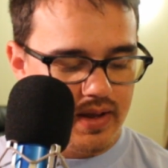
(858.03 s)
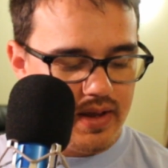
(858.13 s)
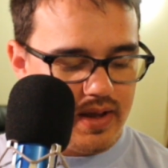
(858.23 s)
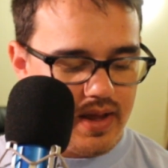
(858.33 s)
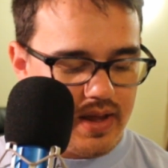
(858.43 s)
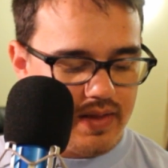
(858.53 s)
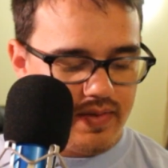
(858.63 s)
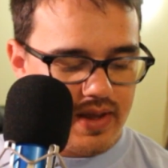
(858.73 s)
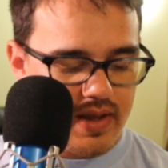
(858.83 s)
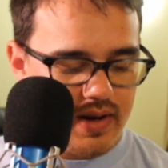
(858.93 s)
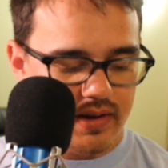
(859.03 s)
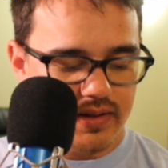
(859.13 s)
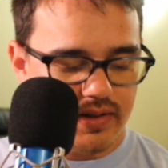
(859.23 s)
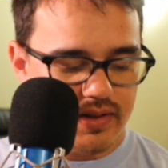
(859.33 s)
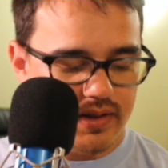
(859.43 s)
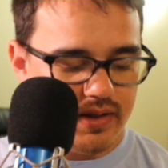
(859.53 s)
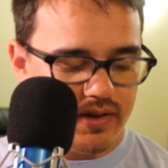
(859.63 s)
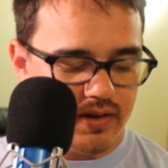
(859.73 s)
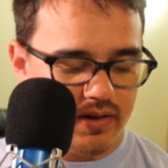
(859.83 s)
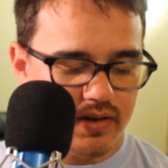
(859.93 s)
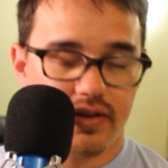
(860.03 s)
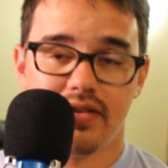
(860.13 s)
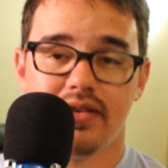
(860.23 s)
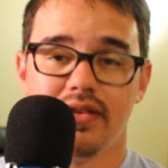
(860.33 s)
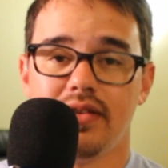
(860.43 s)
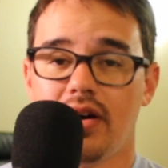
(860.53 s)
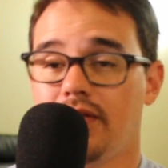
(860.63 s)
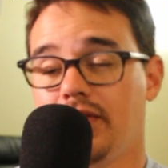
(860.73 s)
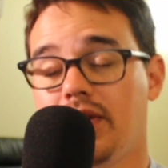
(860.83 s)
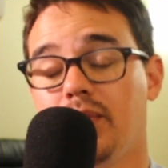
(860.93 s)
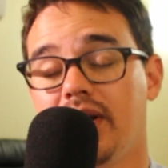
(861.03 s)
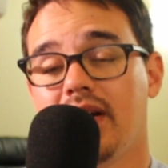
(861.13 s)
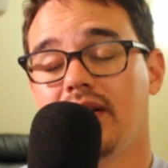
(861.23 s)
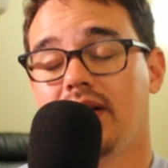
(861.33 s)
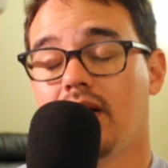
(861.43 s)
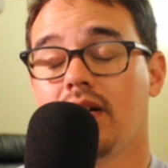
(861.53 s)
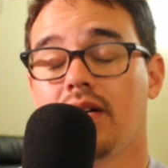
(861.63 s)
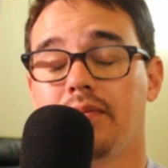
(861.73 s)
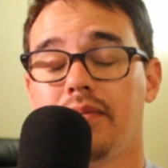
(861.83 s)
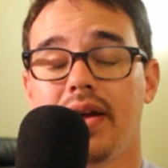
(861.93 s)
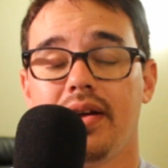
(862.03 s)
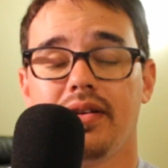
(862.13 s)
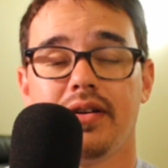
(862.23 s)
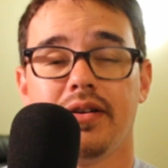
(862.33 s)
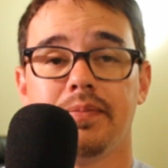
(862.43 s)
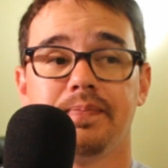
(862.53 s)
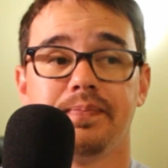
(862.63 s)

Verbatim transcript: And then let's see here. Of them, we got our, um,